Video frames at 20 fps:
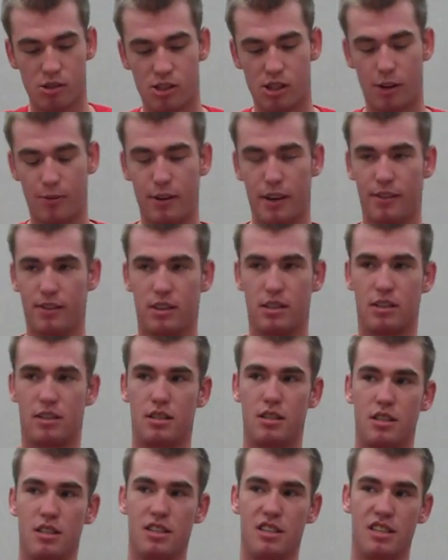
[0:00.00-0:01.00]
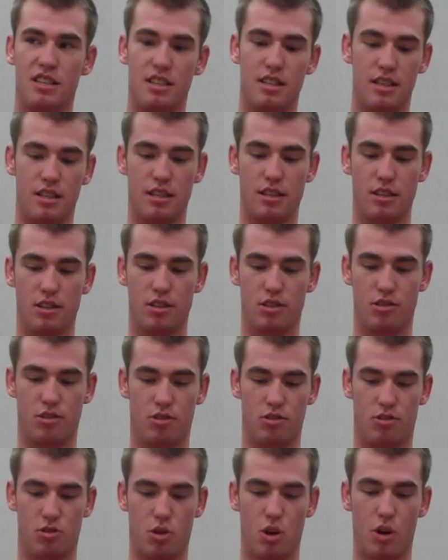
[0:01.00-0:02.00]
Self-advocacy
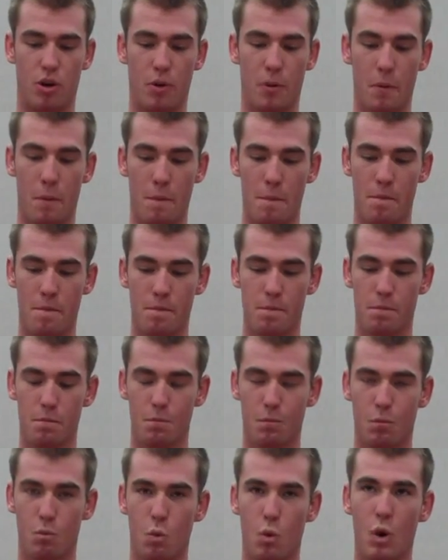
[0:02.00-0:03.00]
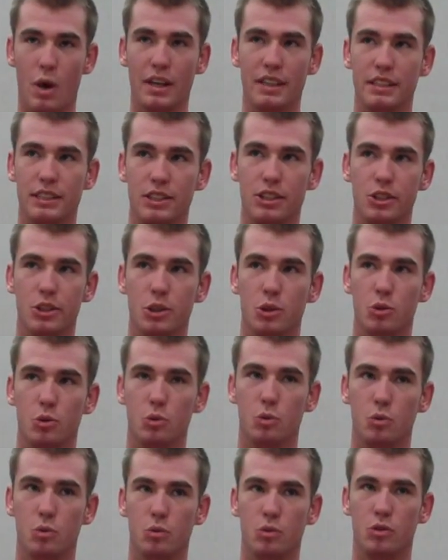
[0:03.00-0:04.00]
is what you
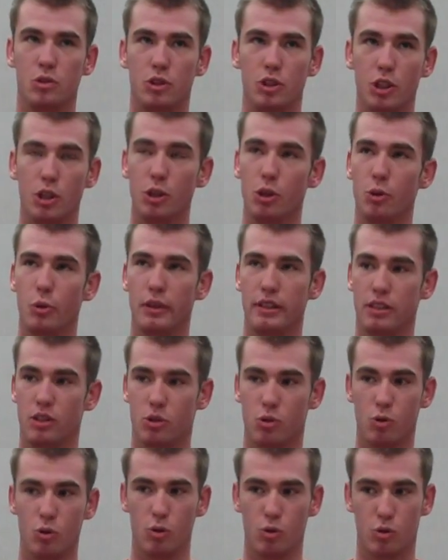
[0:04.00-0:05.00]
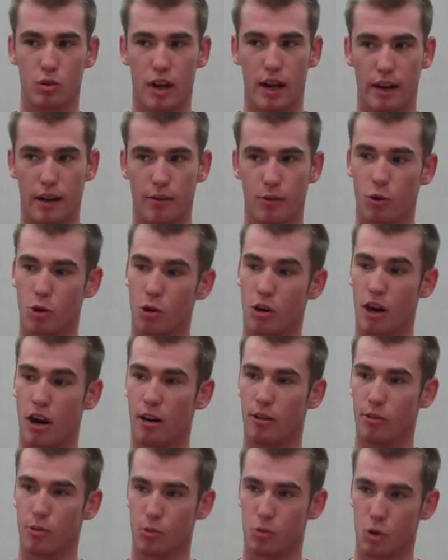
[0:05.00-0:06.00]
do in school, kind of, or
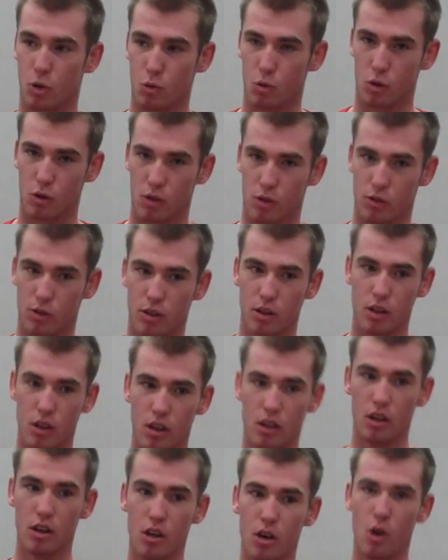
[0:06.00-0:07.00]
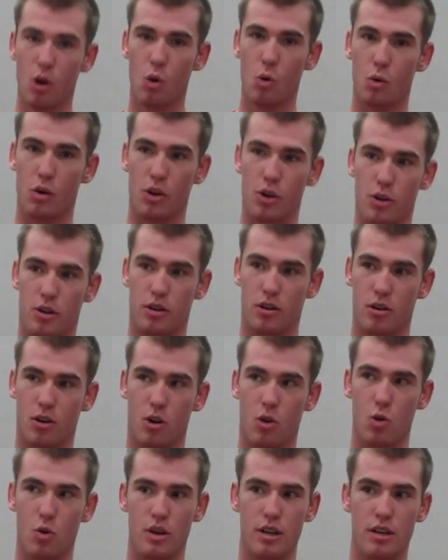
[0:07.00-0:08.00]
out in the real world, where you can
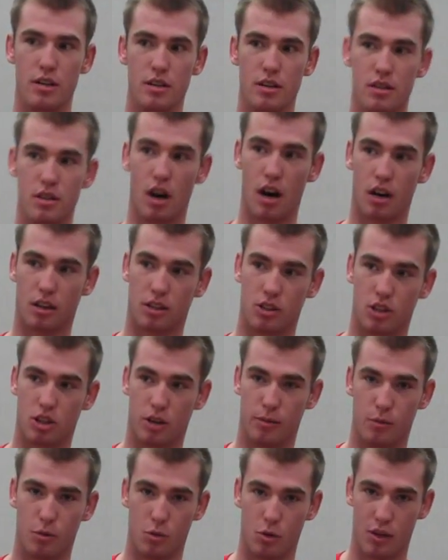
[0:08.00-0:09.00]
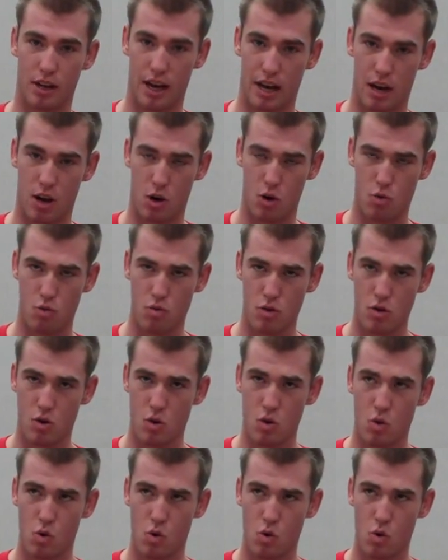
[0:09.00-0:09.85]
go and talk to someone without